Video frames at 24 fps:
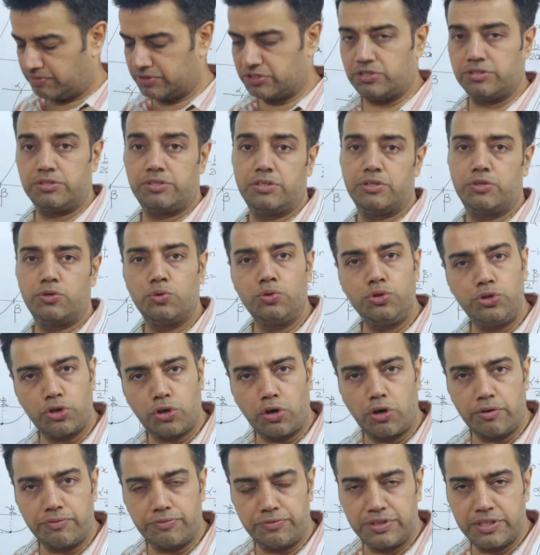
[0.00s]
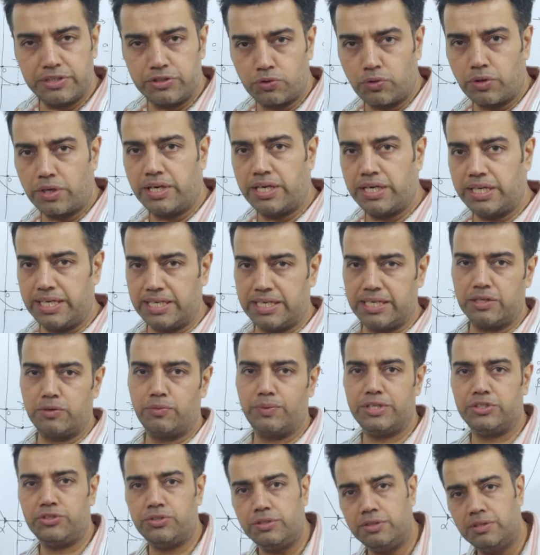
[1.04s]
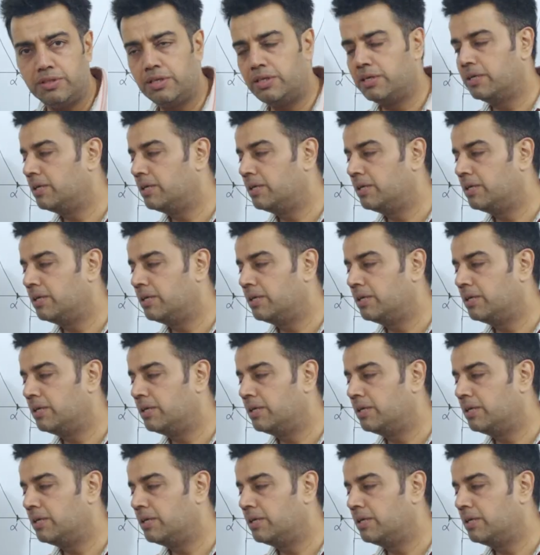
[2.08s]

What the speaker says: which is the root of this quadratic equation.